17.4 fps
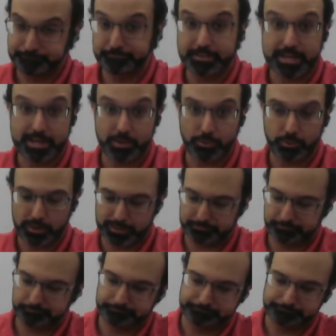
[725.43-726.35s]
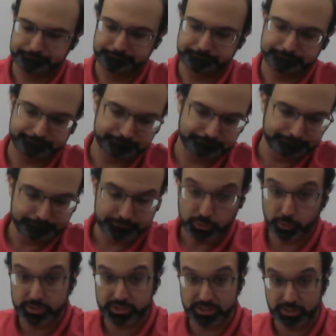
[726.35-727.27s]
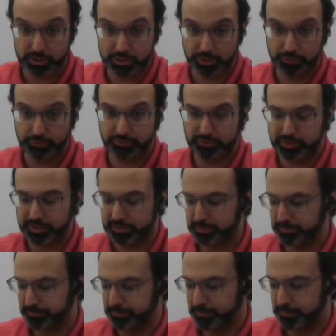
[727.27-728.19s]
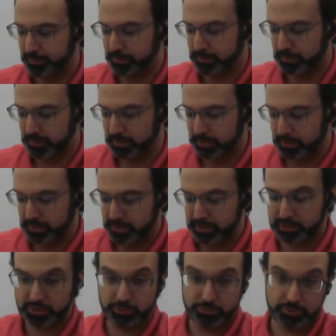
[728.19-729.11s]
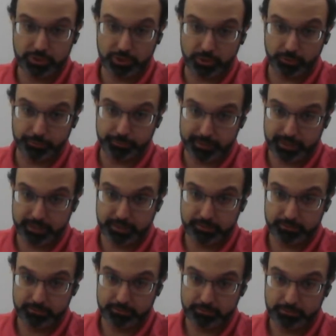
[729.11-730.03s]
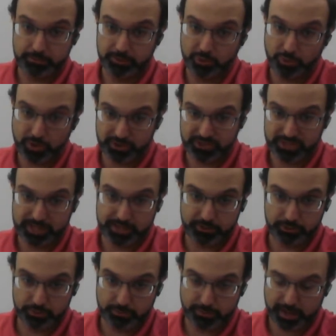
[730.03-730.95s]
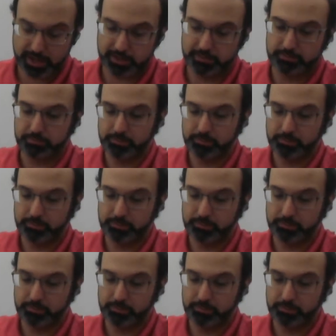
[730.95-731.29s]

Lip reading: Now what? What does it do for us? Because you told me, you are saying to me,